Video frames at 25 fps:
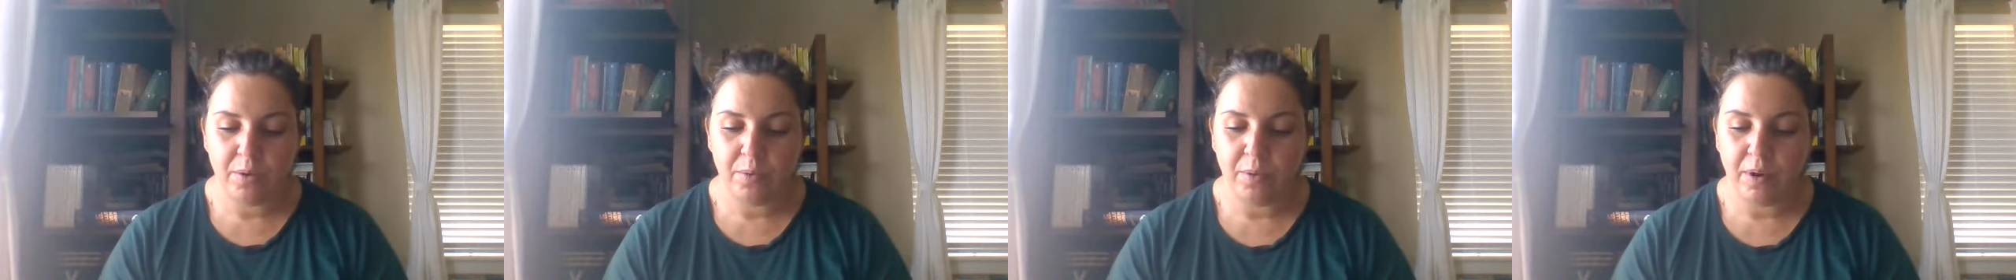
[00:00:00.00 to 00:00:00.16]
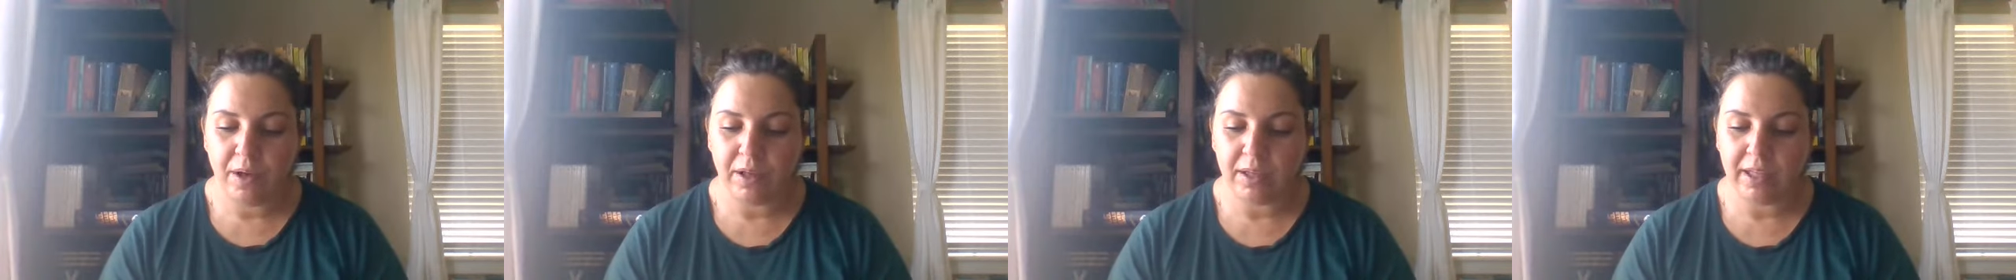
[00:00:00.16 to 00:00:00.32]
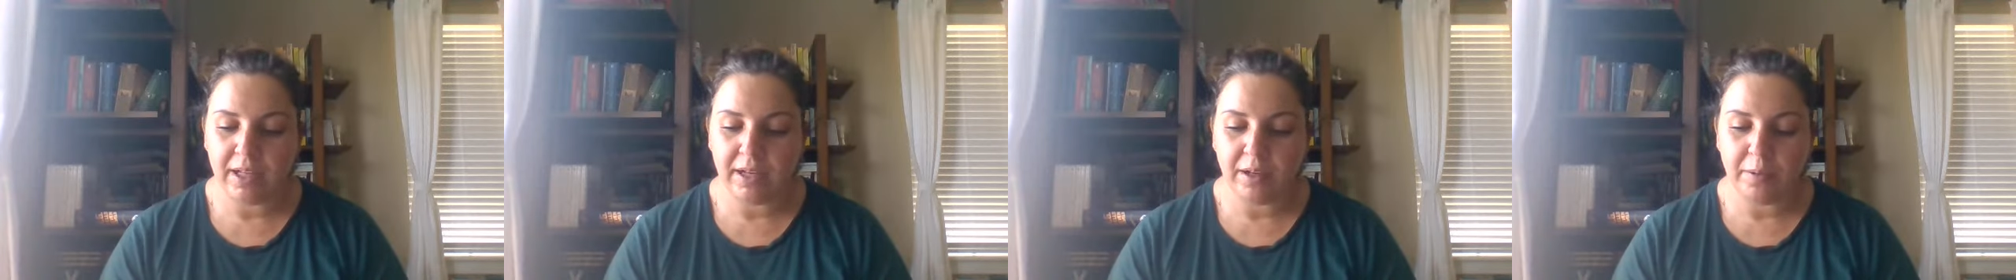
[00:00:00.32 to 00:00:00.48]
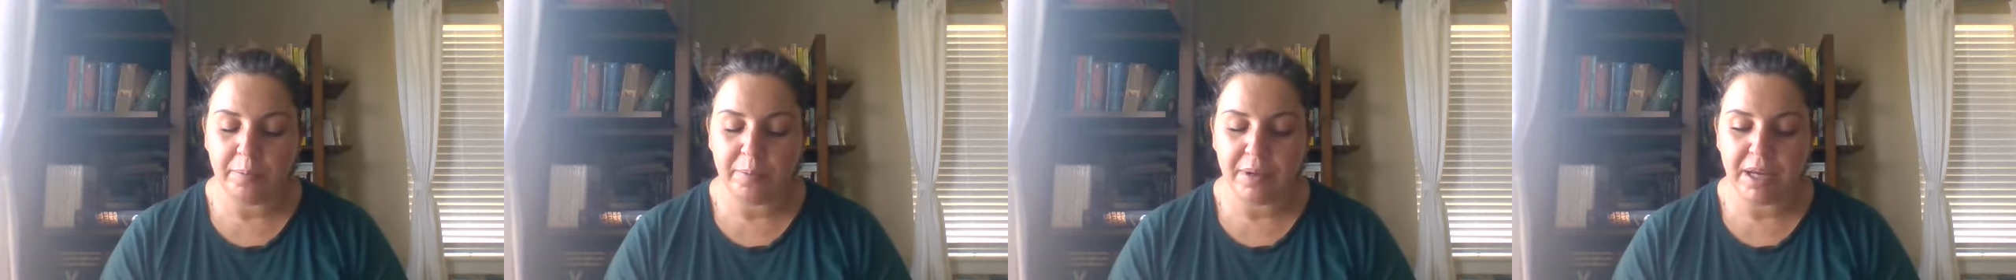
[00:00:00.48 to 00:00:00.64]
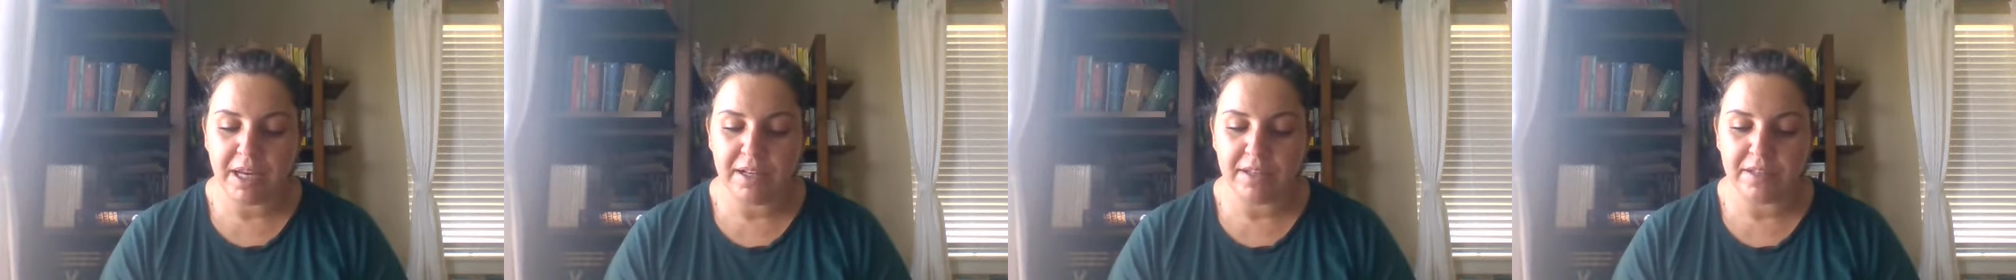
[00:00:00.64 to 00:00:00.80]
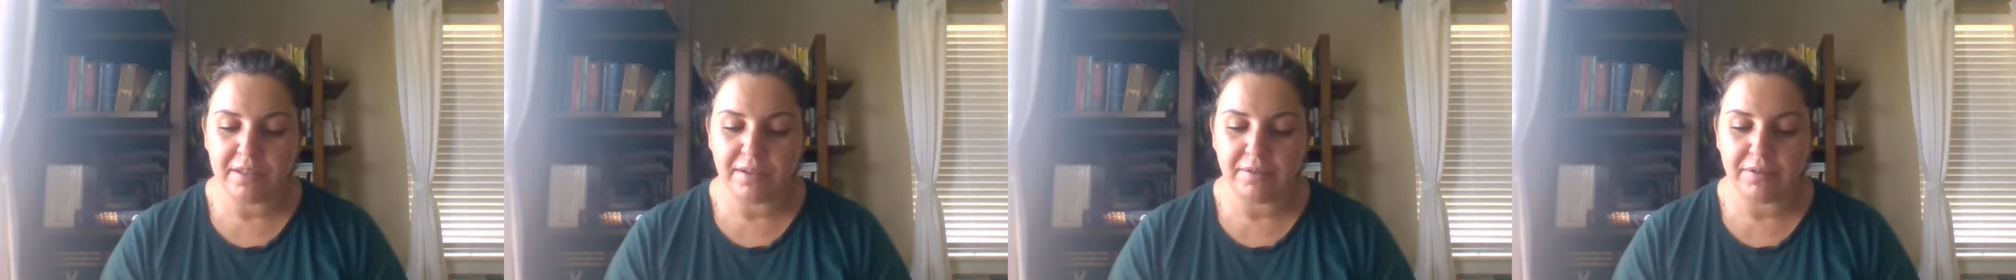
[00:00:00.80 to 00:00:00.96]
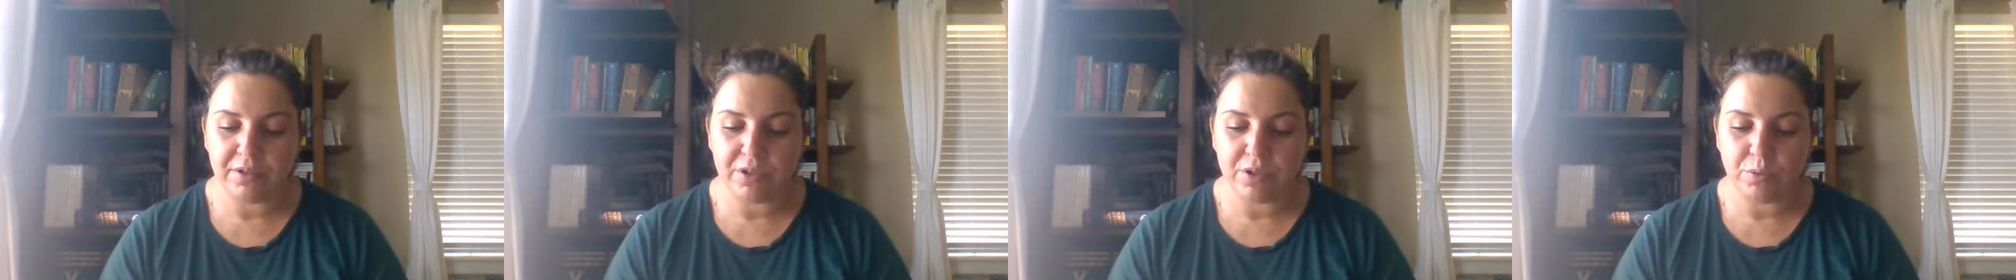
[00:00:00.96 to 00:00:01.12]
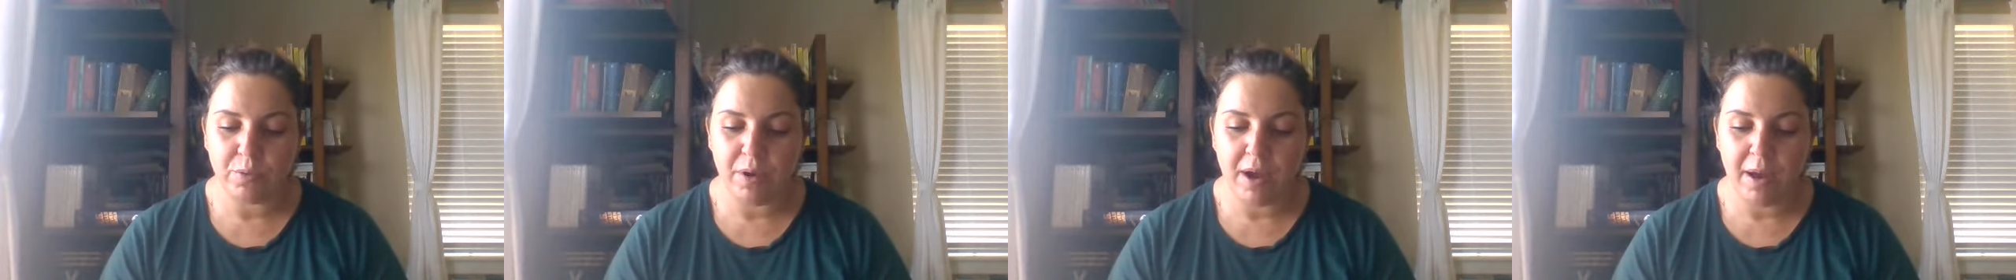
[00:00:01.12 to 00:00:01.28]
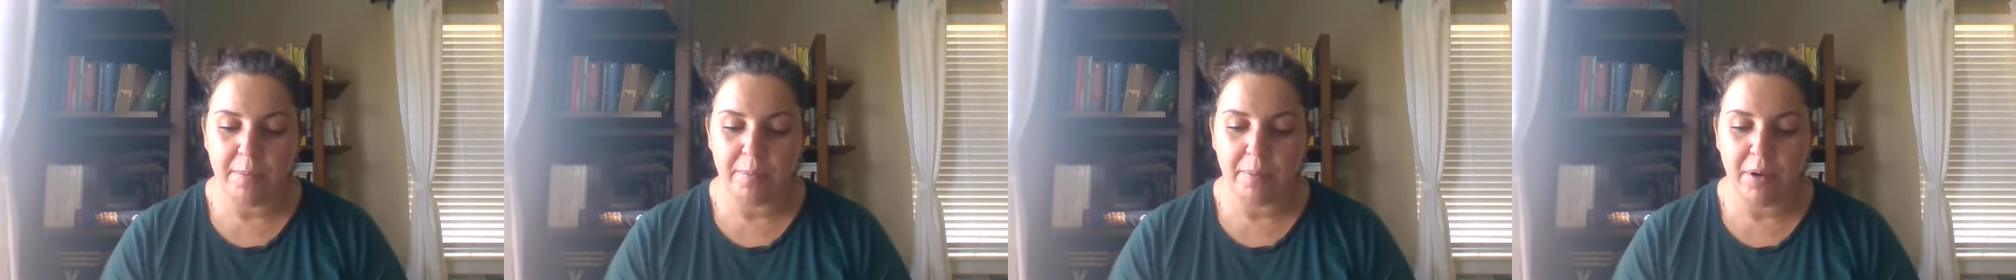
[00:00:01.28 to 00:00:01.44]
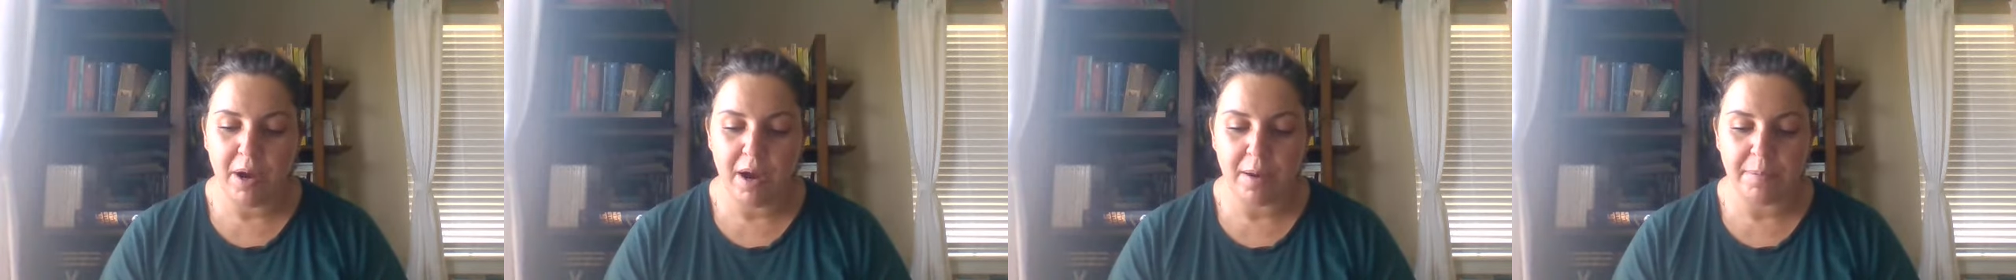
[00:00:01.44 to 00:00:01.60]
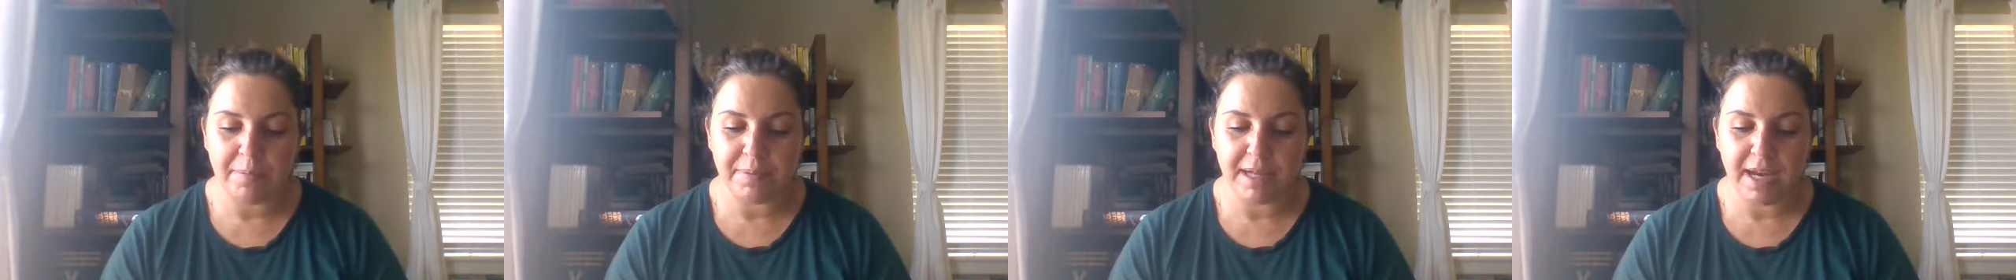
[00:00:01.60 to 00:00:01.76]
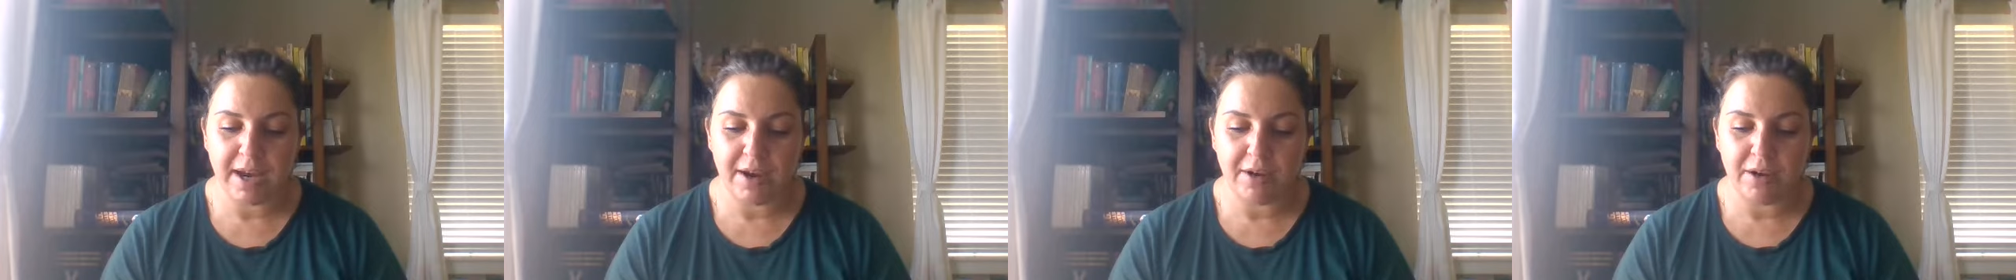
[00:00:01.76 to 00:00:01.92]
while little beads of sweat
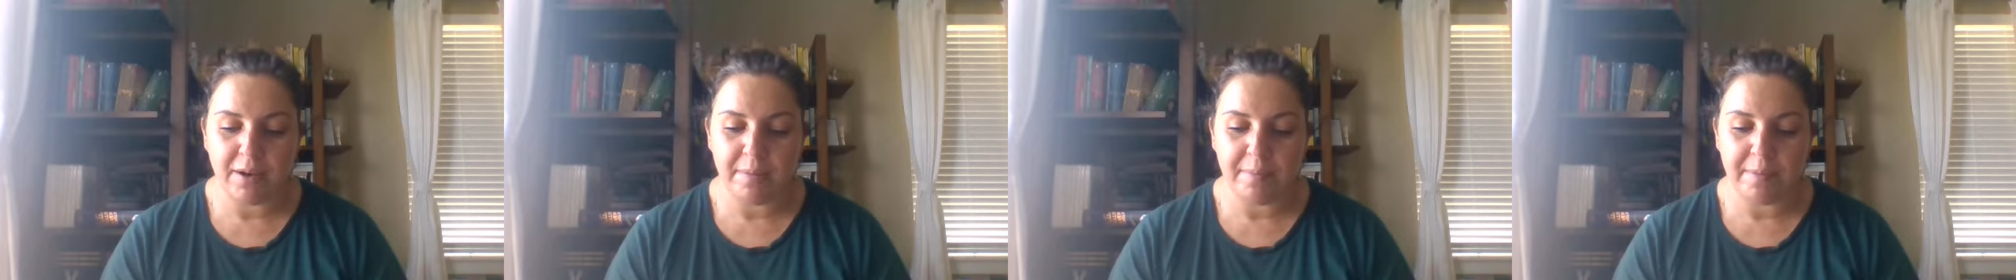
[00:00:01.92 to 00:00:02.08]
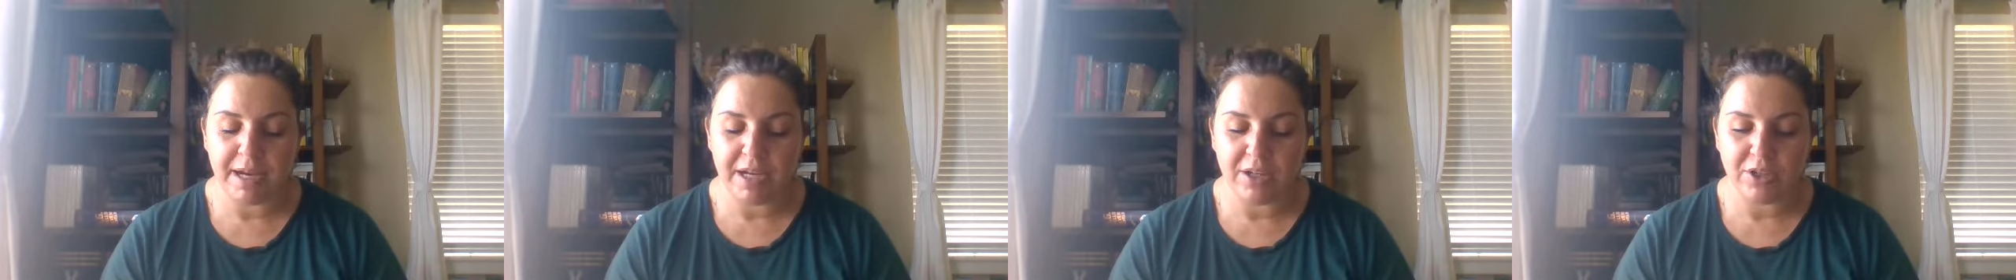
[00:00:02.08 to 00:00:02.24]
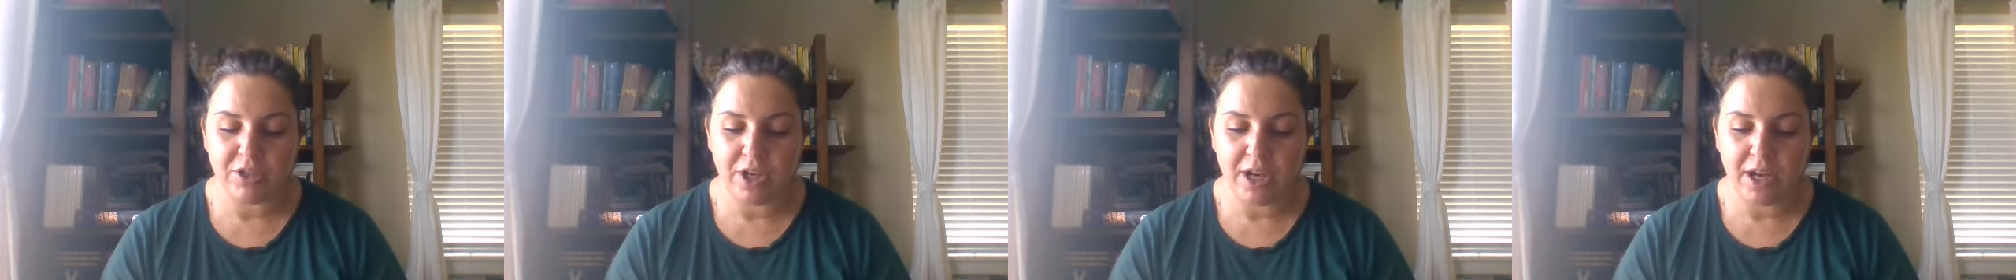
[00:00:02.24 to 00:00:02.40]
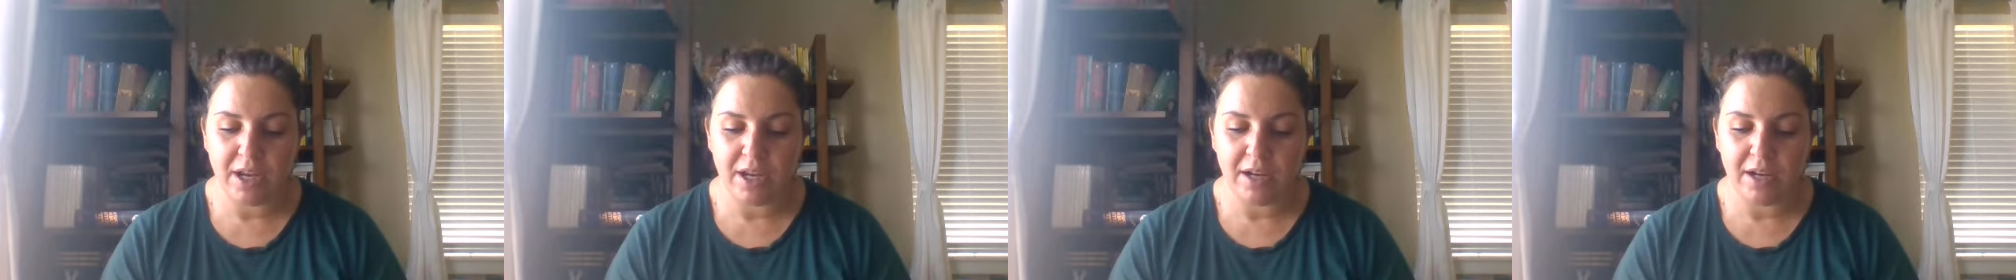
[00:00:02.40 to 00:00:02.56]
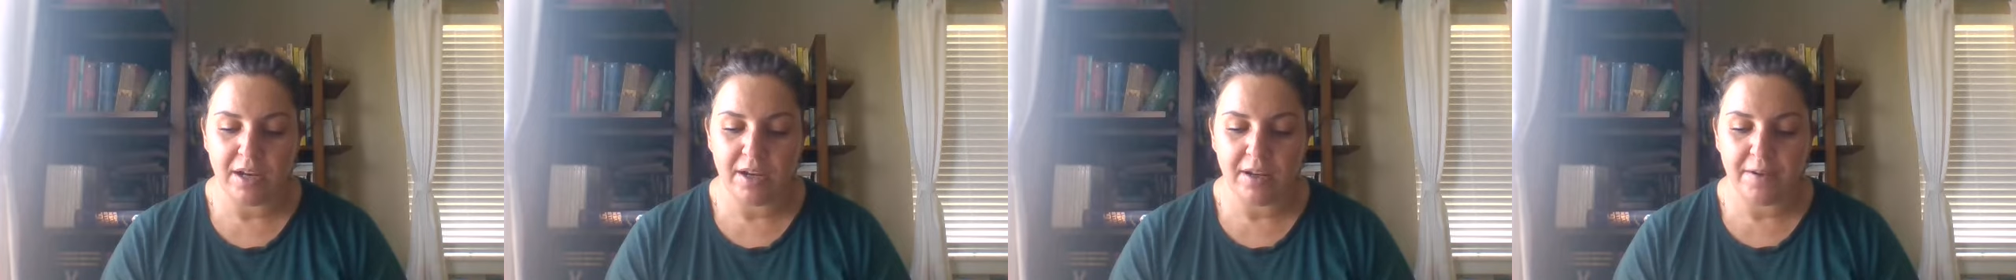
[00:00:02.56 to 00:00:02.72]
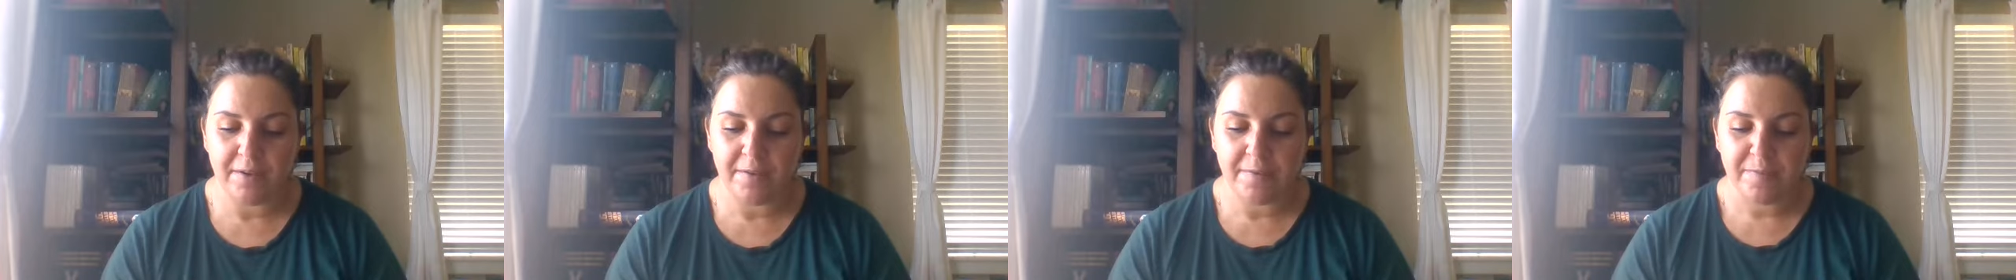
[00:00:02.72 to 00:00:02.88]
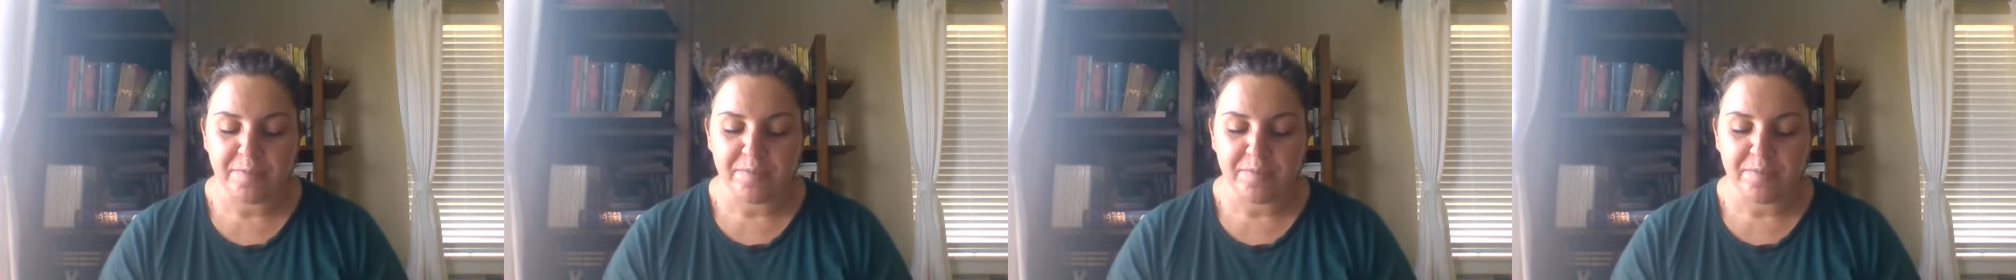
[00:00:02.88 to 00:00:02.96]
popped out on my chin.